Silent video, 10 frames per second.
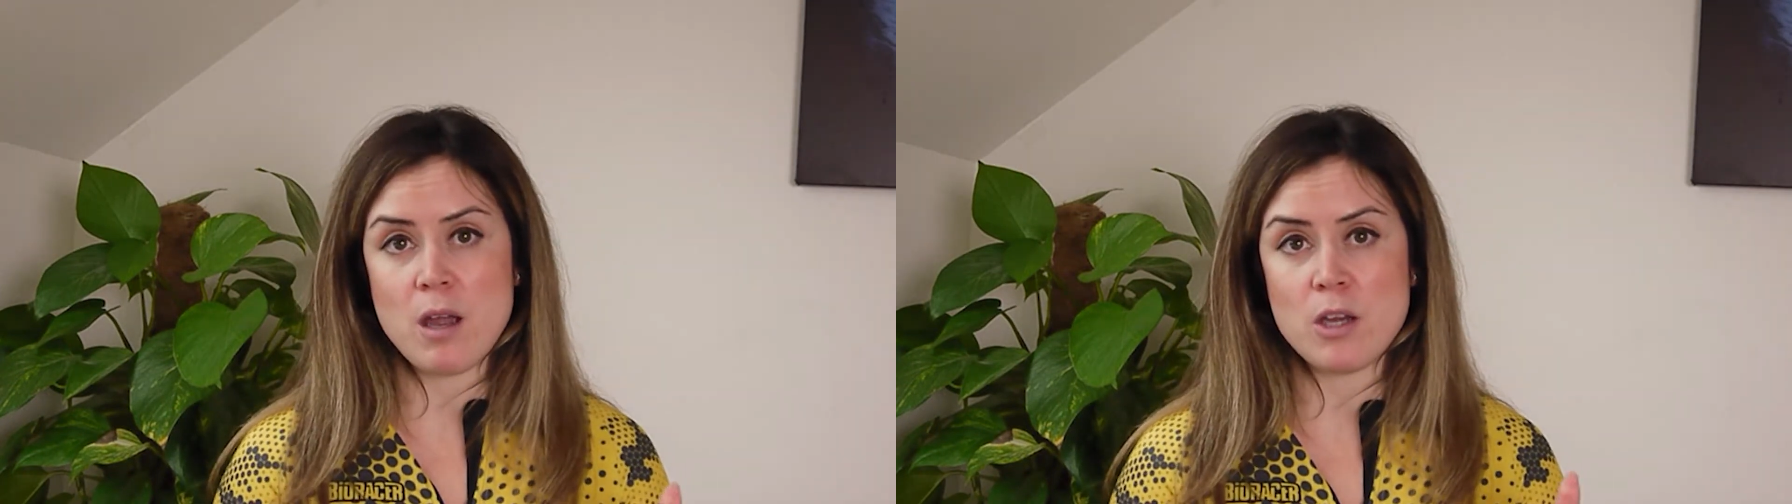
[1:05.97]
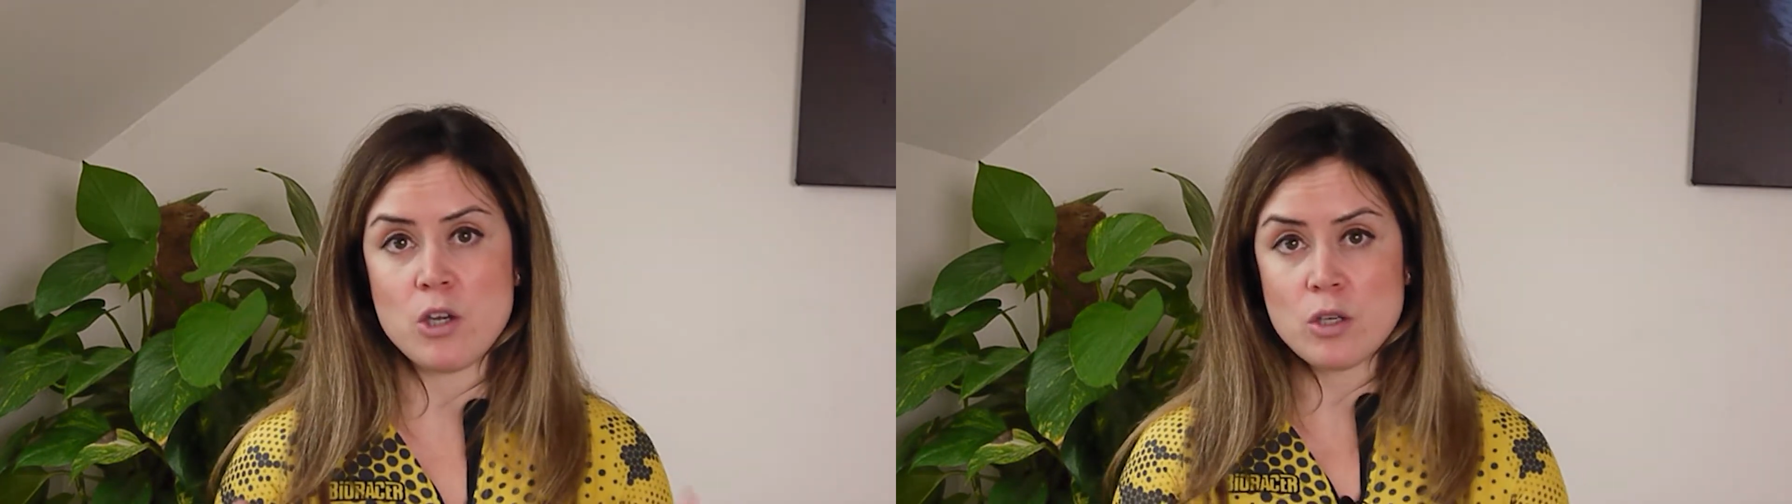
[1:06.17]

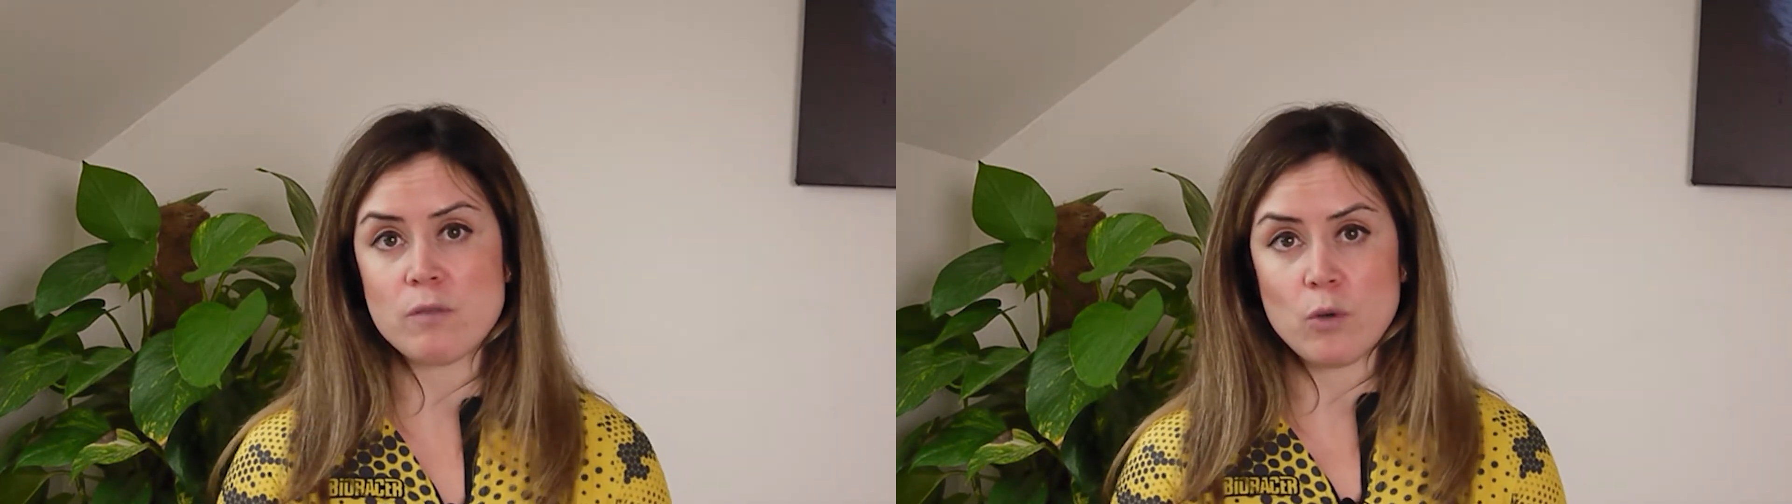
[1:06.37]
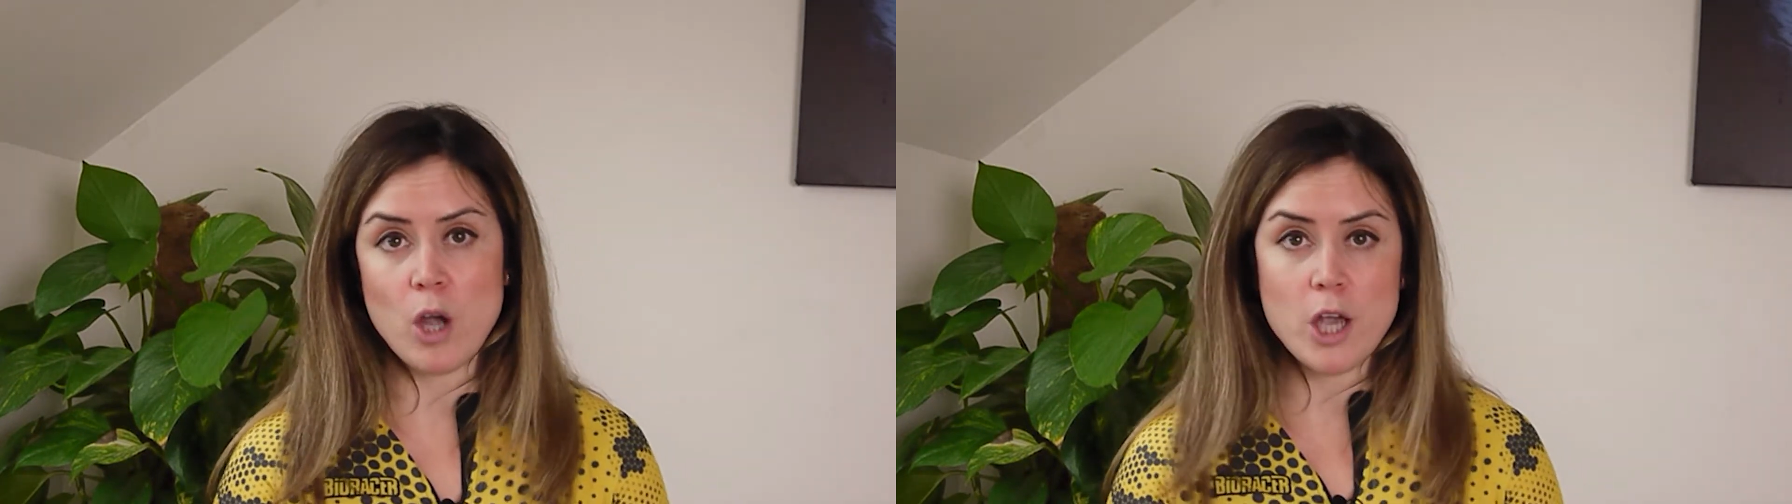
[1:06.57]

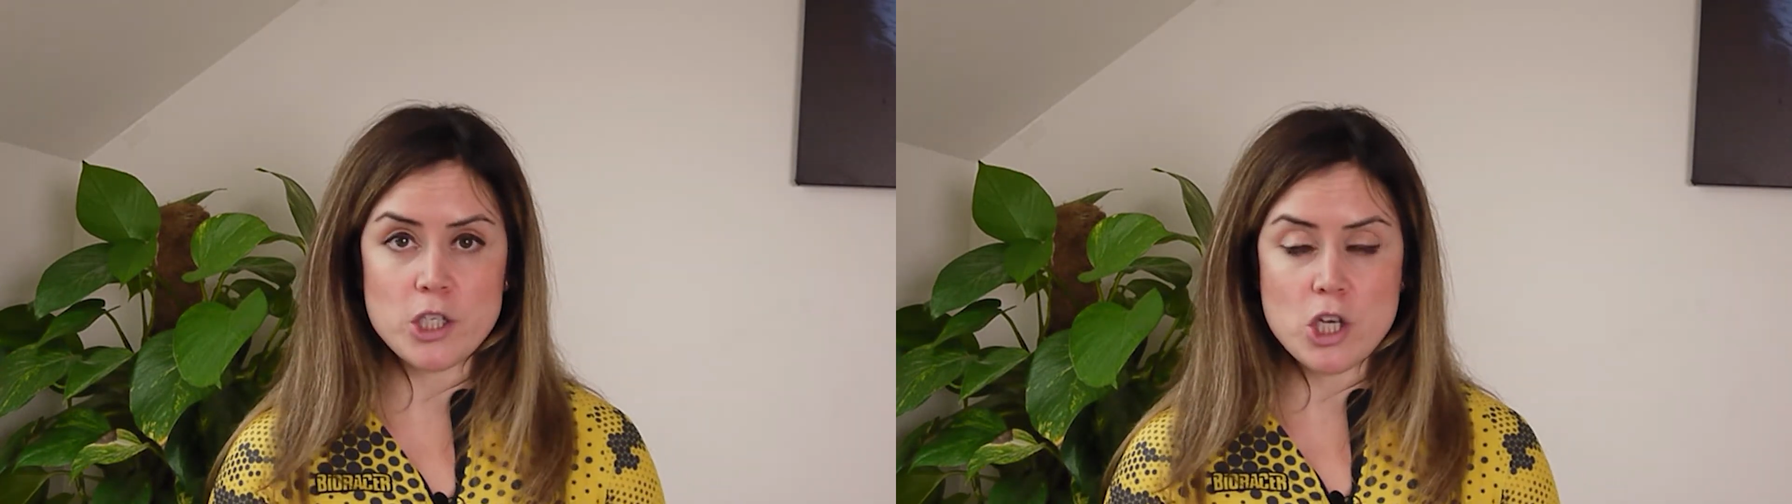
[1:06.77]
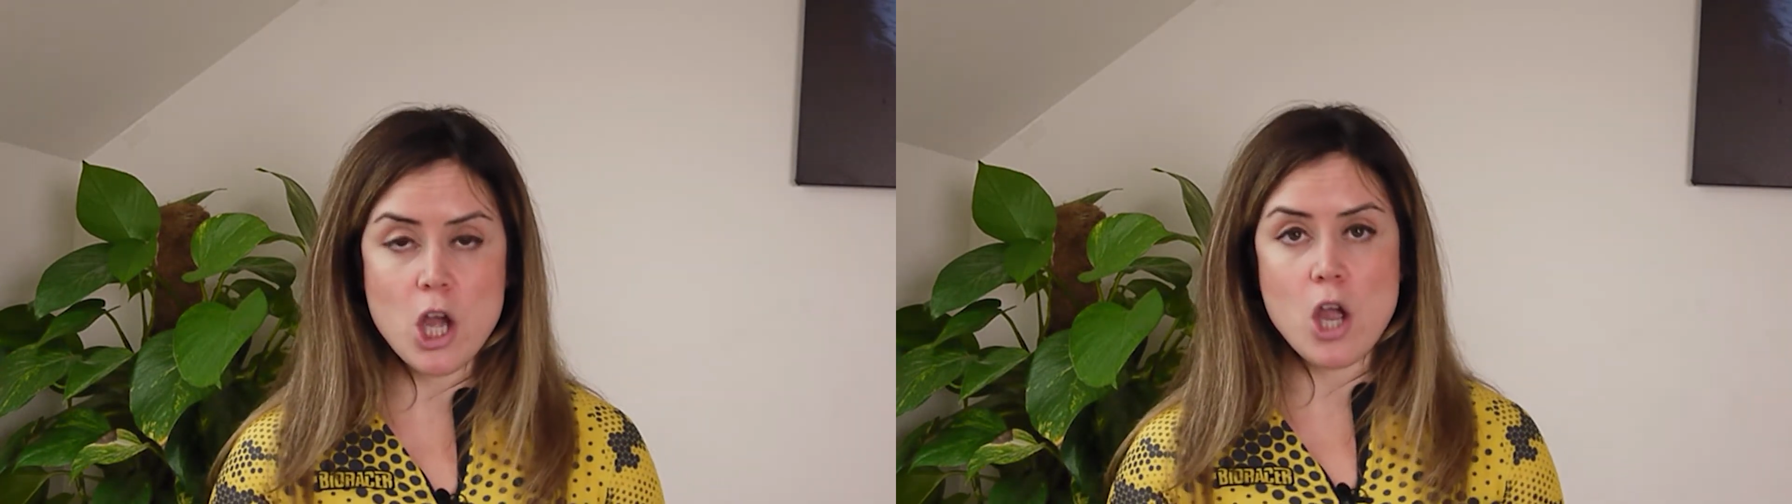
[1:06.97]
useful guy
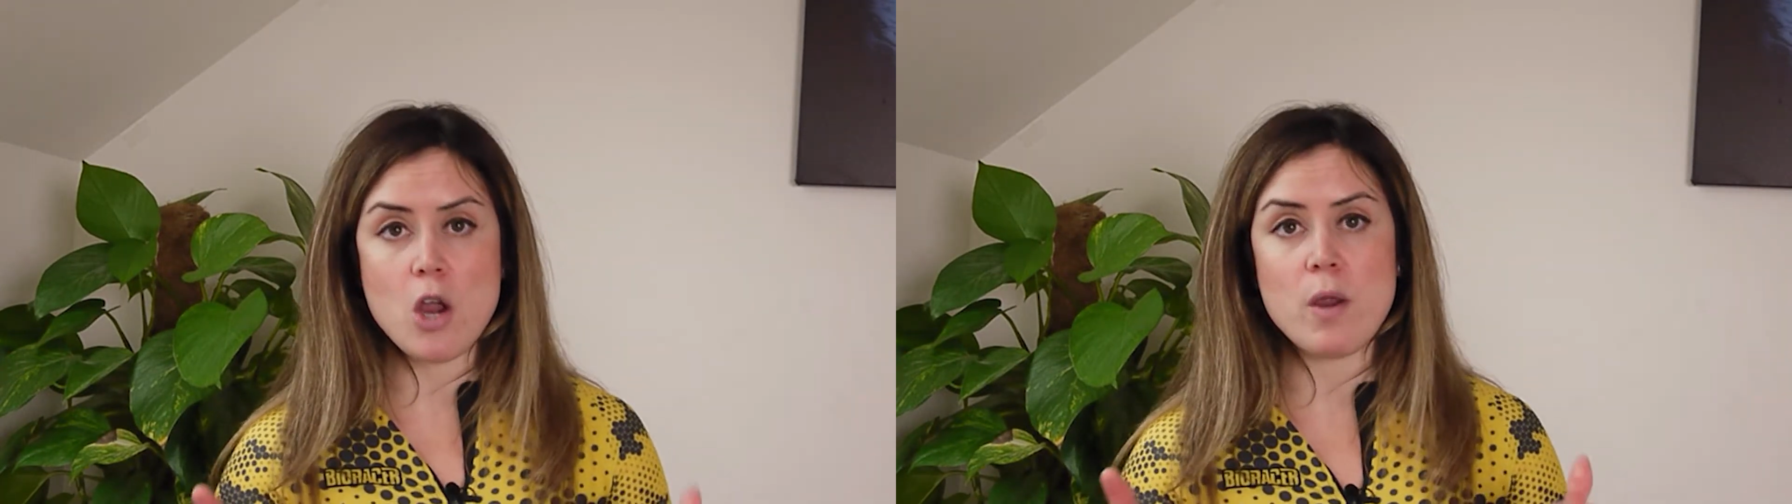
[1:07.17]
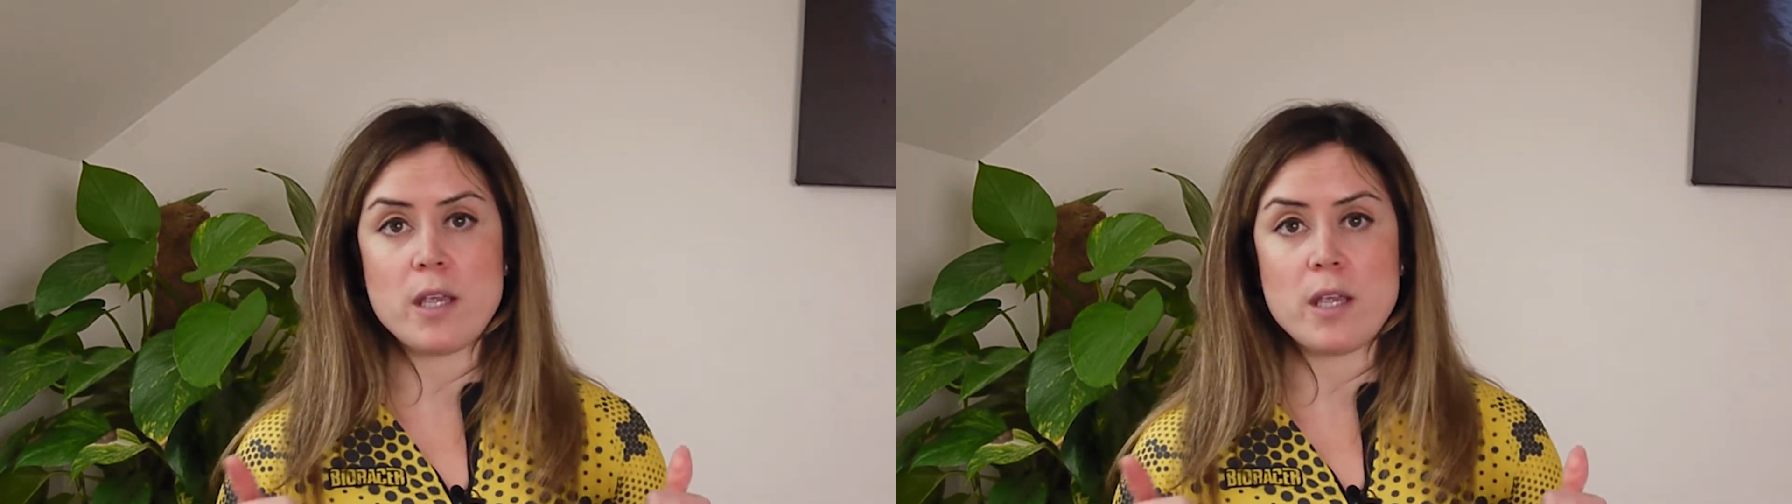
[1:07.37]
to know.